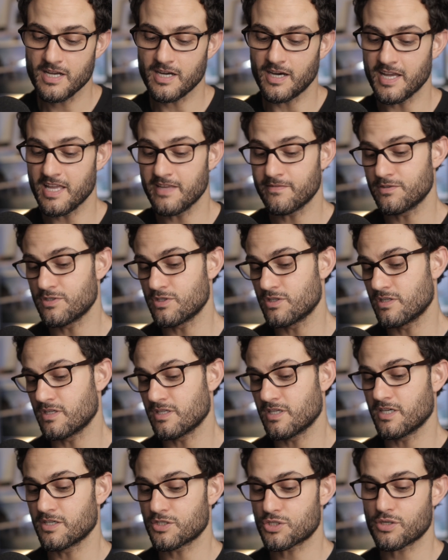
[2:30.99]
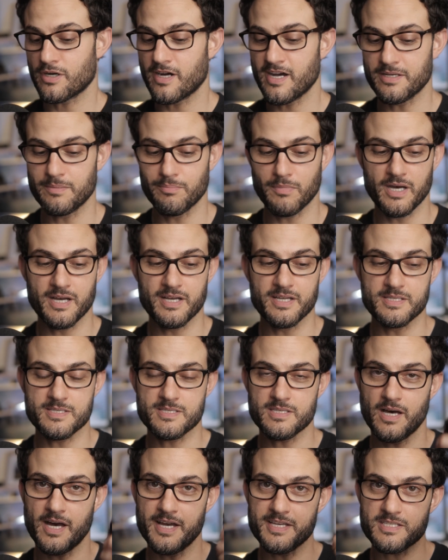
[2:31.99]
I even tried my
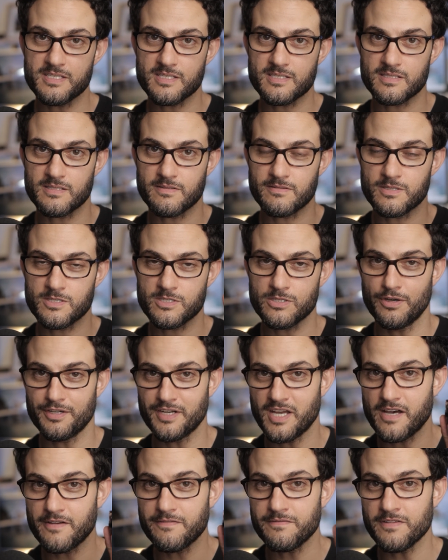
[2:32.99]
Zeiss Sonar